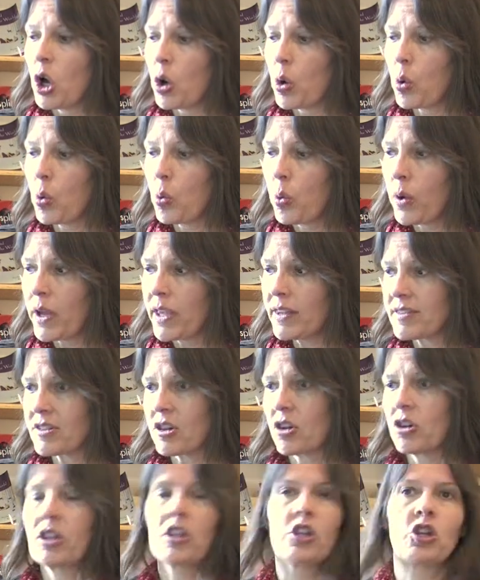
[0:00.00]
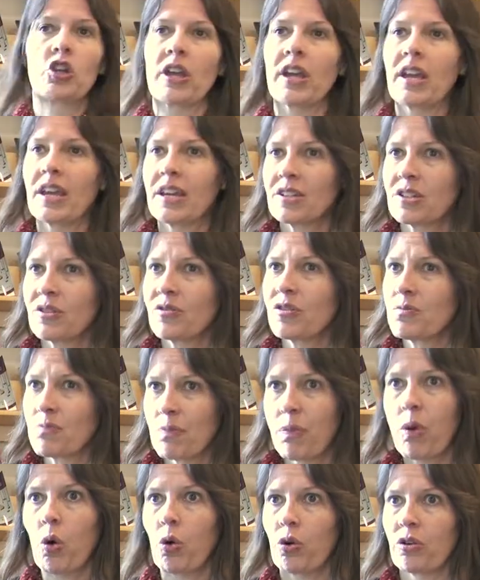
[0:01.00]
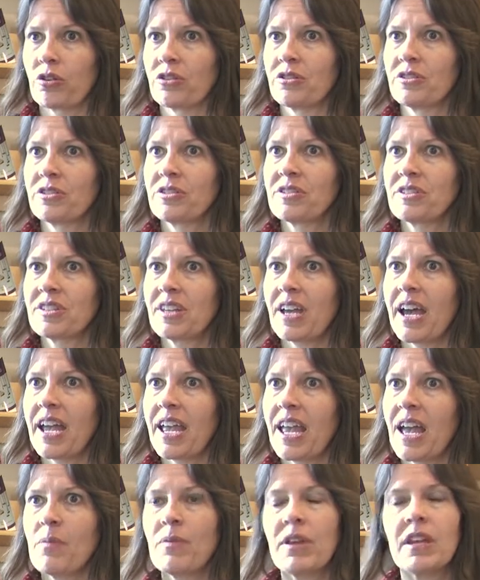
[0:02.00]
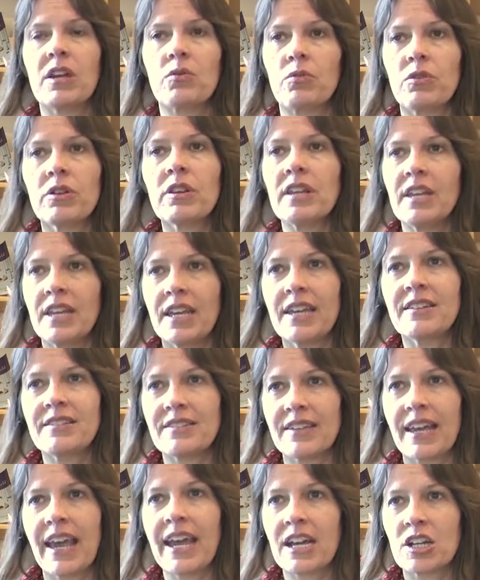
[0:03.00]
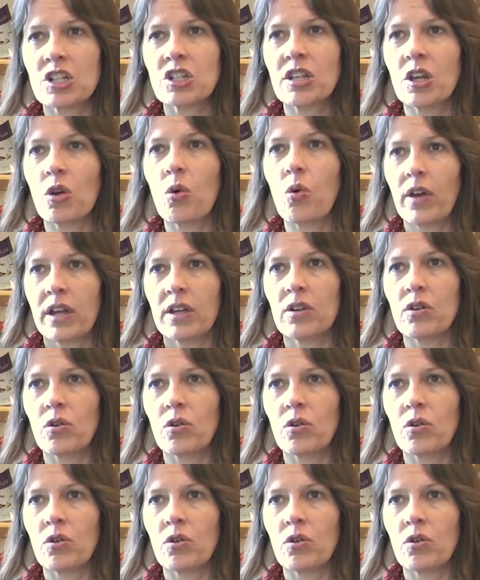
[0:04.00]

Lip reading: We started looking at different portals. I mean, it really is actually quite